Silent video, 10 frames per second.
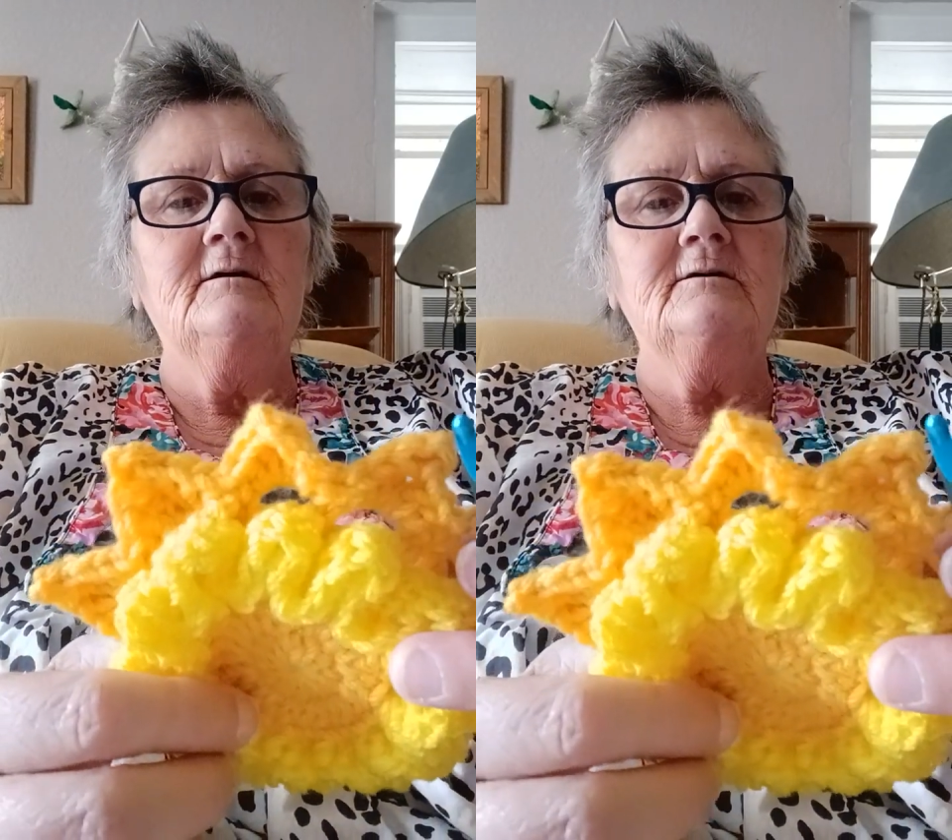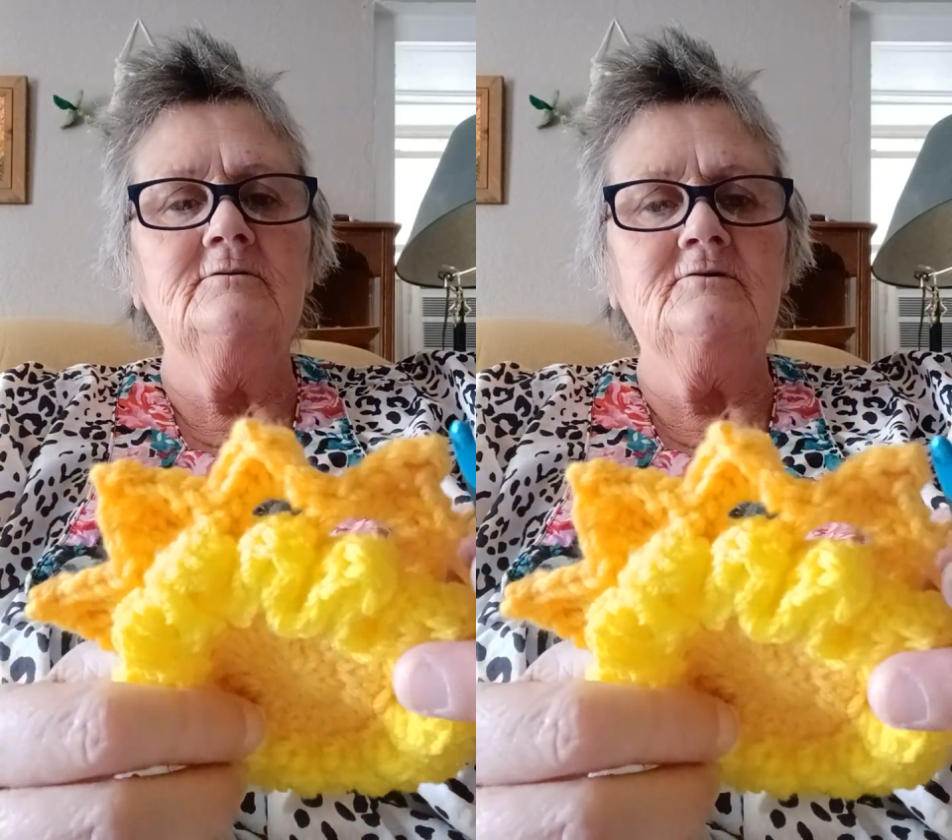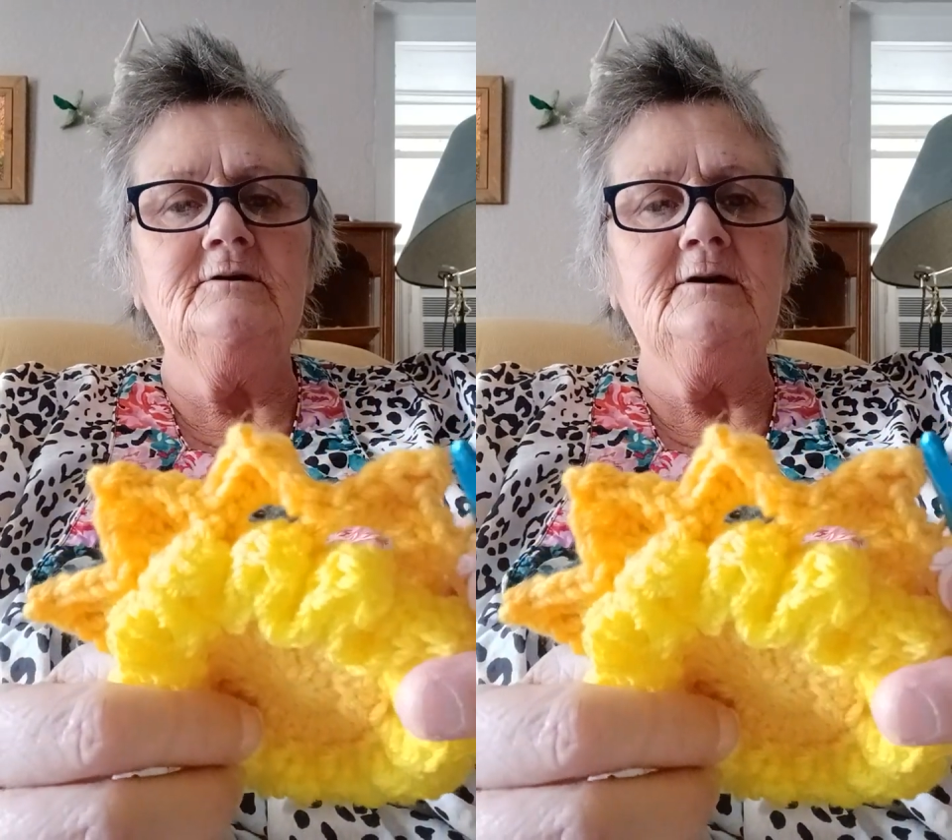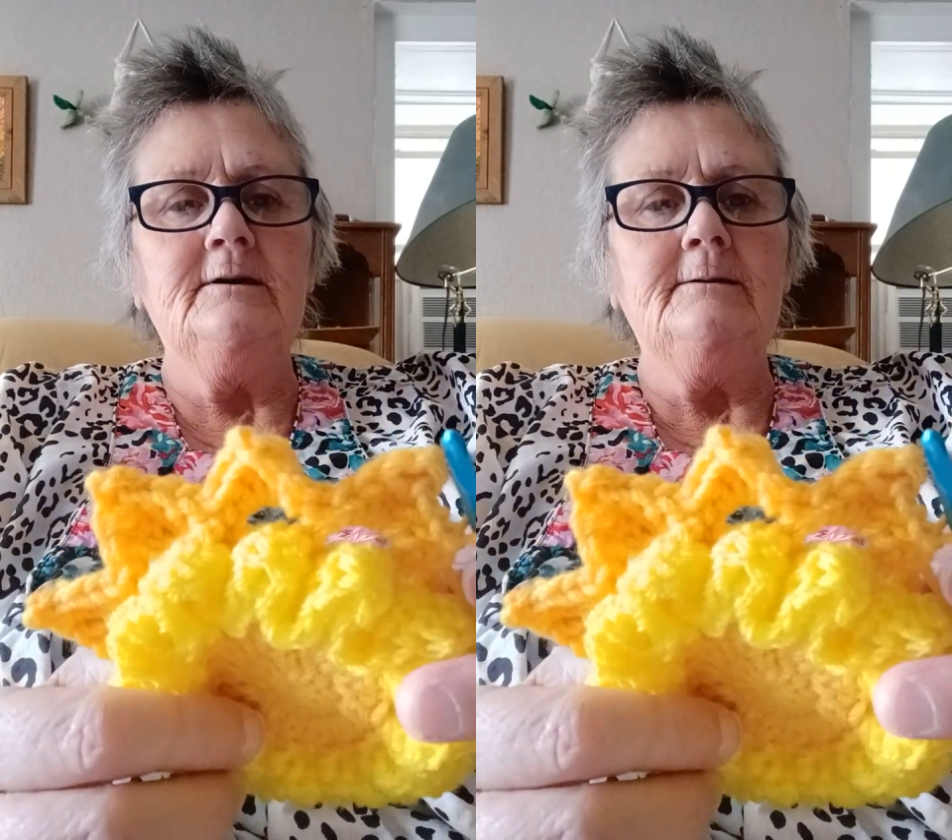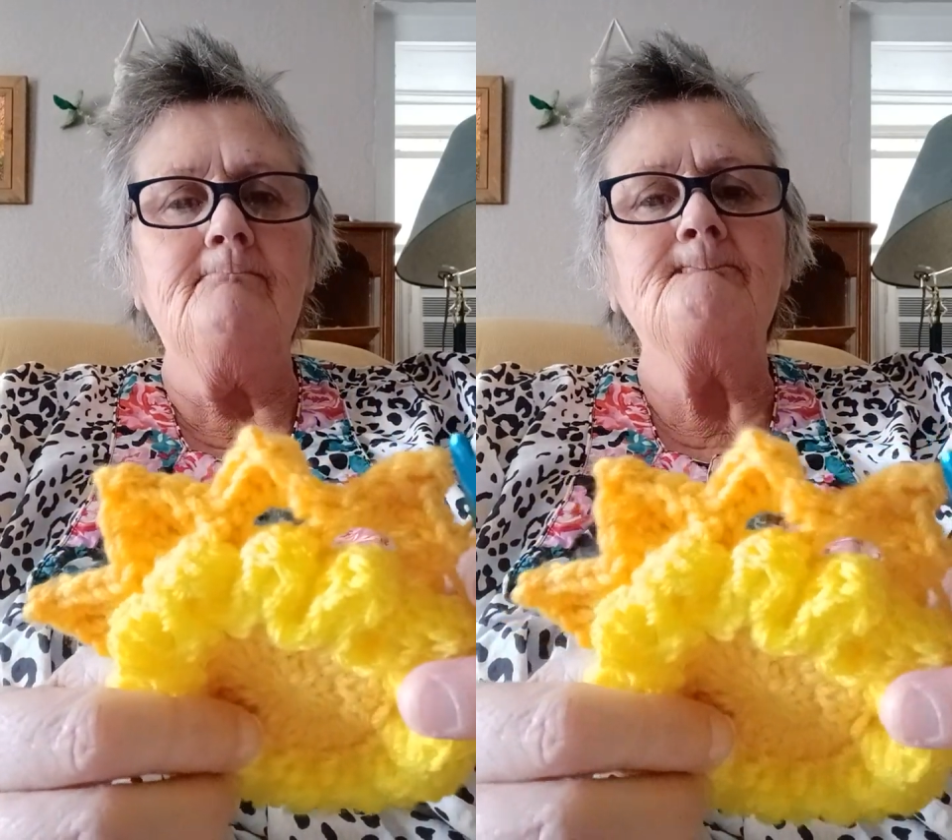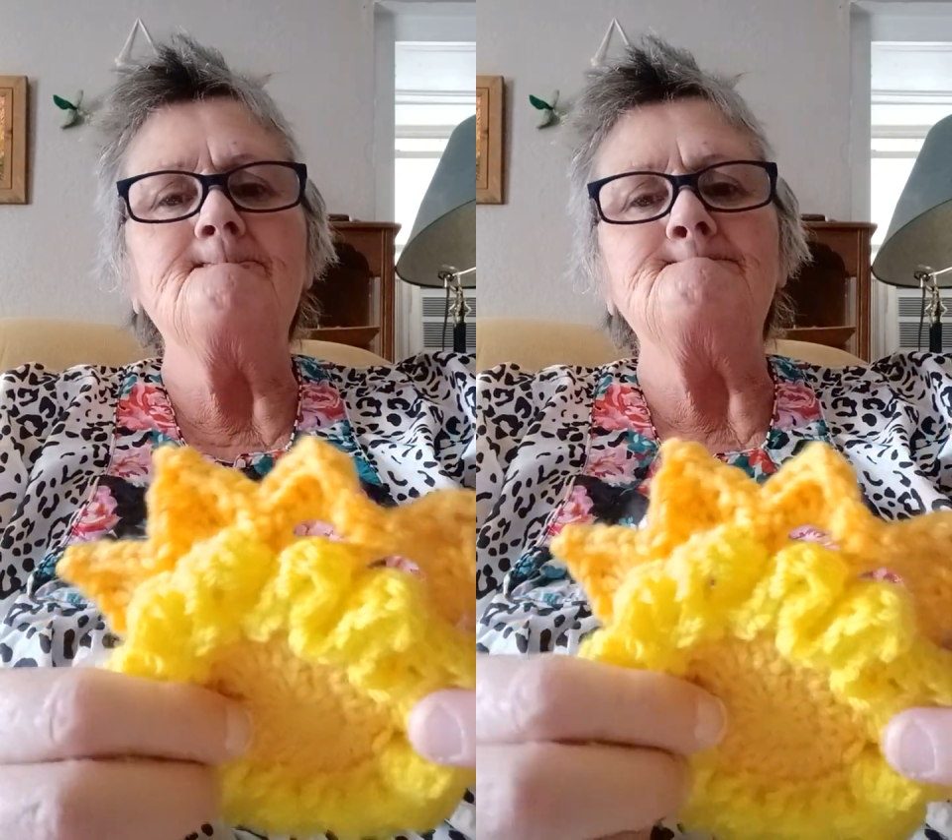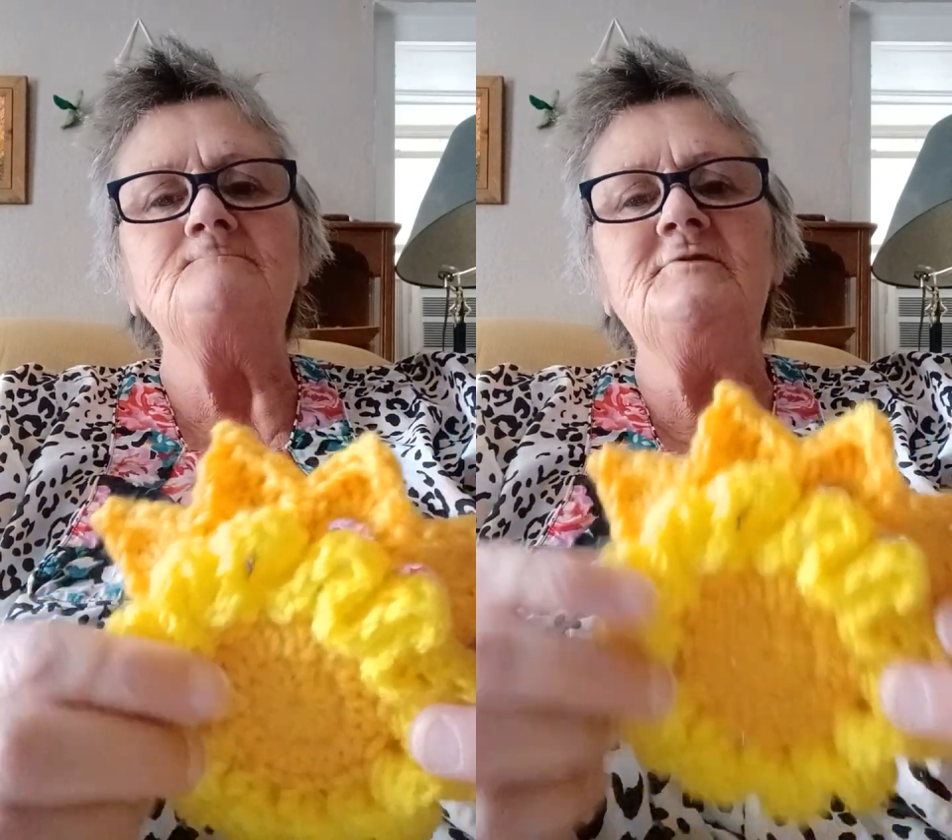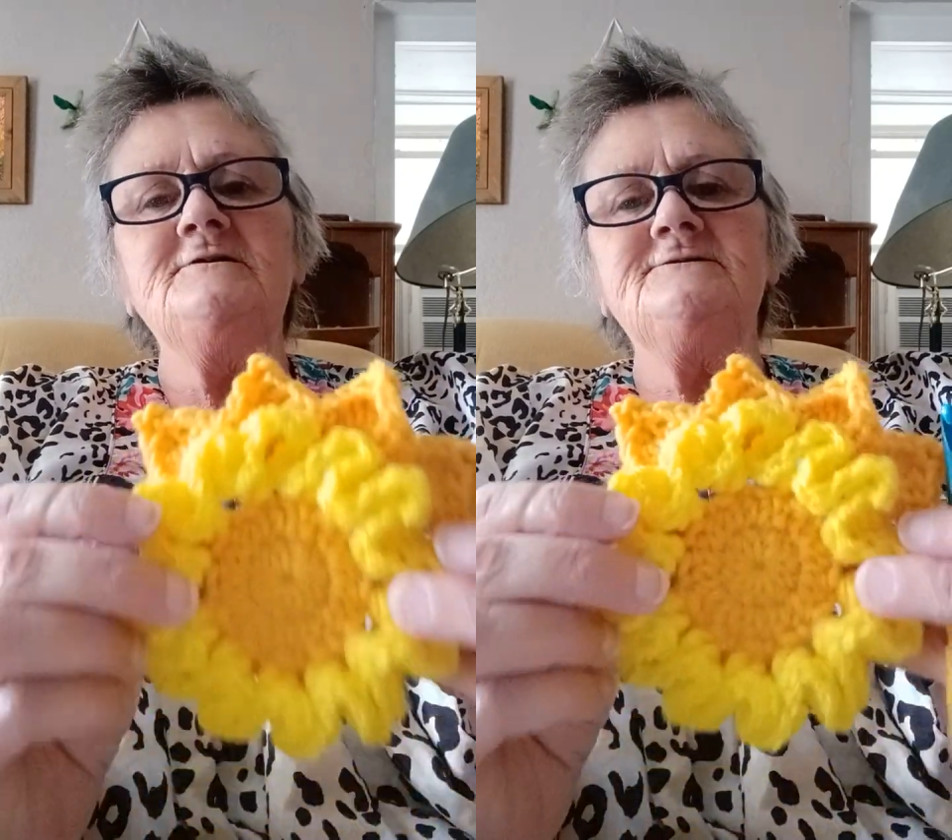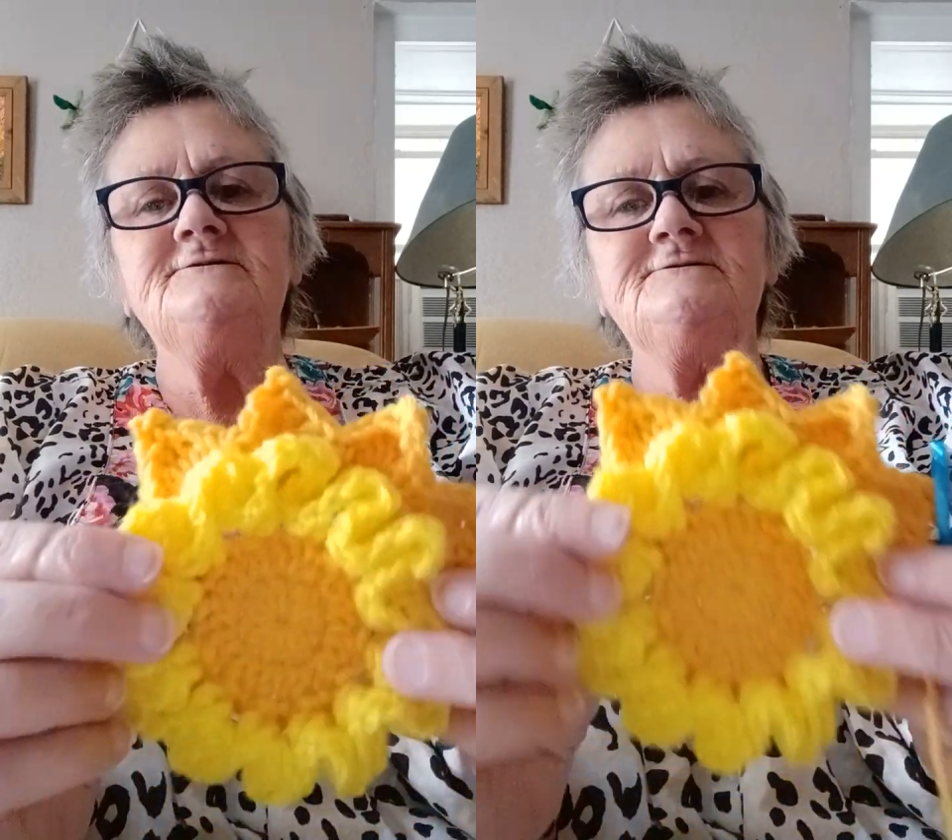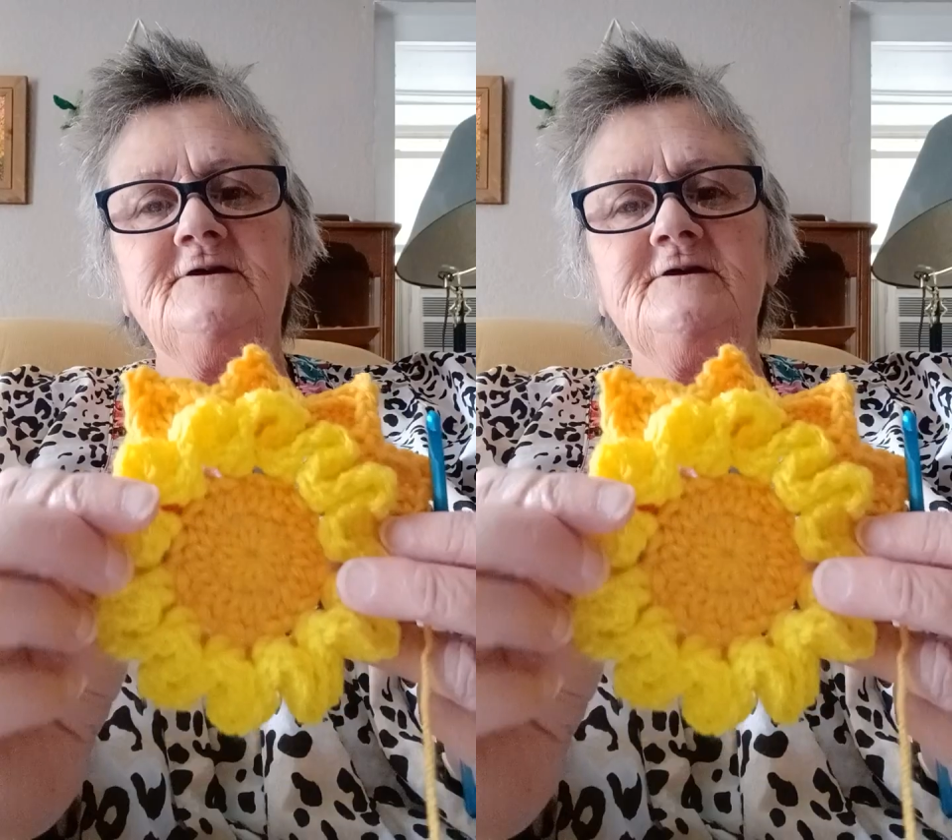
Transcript: Okay, this is